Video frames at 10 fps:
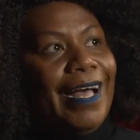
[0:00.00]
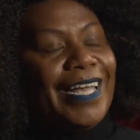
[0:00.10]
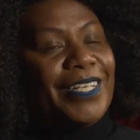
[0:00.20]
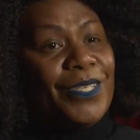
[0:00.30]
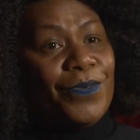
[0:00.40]

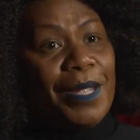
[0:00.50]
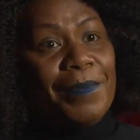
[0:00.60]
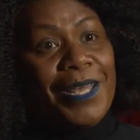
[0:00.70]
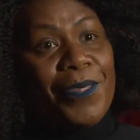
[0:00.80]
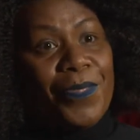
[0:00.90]

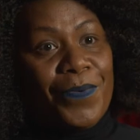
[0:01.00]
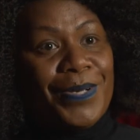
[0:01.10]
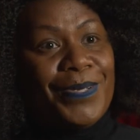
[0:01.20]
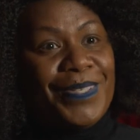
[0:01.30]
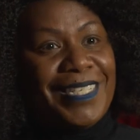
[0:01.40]
Extremely
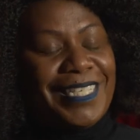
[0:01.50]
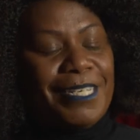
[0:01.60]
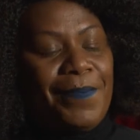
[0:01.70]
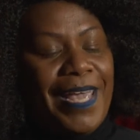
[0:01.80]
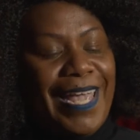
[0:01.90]
thrilled
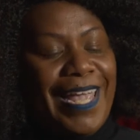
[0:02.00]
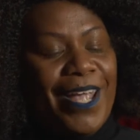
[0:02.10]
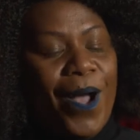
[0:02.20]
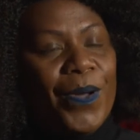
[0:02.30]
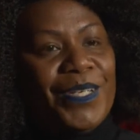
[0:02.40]
to be
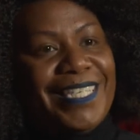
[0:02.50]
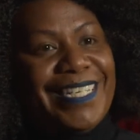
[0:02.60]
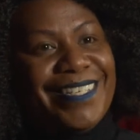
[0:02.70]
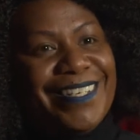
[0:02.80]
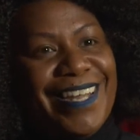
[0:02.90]

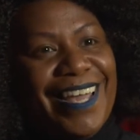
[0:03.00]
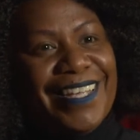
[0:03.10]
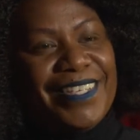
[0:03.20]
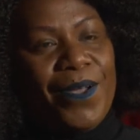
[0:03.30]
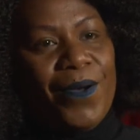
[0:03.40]
hosting
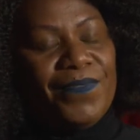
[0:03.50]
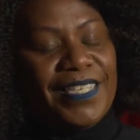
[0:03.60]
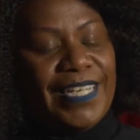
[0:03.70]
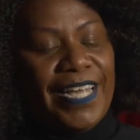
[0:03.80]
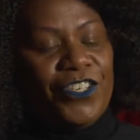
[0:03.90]
today's
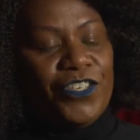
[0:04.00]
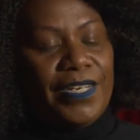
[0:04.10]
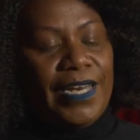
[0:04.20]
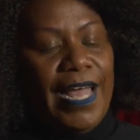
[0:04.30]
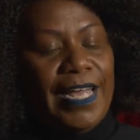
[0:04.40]

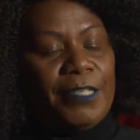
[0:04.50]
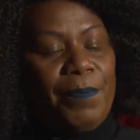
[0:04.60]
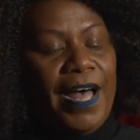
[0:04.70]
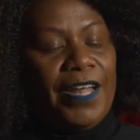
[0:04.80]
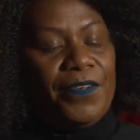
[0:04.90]
conversation as
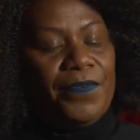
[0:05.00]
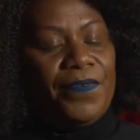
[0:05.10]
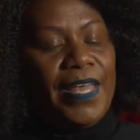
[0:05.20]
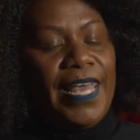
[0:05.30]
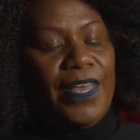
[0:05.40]
part of
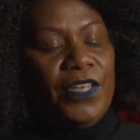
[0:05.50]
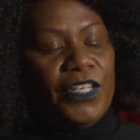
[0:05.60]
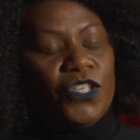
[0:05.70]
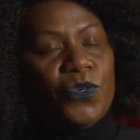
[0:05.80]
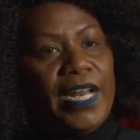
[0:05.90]
the
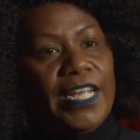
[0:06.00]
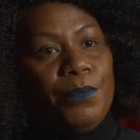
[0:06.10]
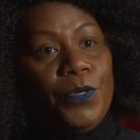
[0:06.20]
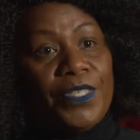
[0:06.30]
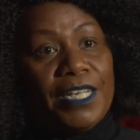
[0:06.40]
Australian
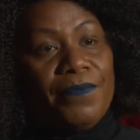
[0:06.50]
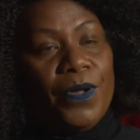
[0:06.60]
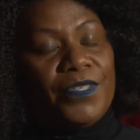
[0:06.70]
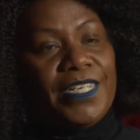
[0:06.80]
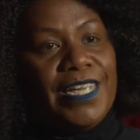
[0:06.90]
Music
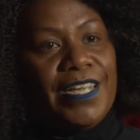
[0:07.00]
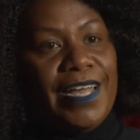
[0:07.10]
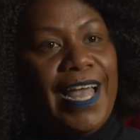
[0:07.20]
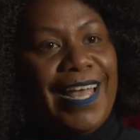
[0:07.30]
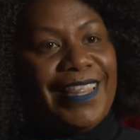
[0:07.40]
Vault here
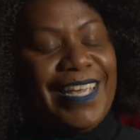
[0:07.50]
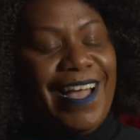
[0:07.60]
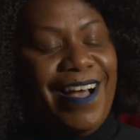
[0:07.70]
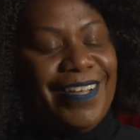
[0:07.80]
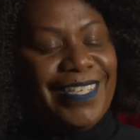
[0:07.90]
at the
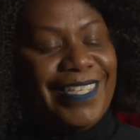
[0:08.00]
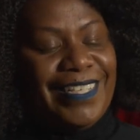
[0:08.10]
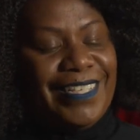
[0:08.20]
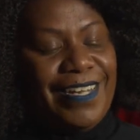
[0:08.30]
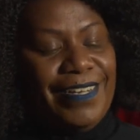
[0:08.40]
Arts
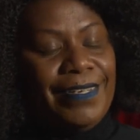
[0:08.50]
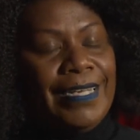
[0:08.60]
Centre,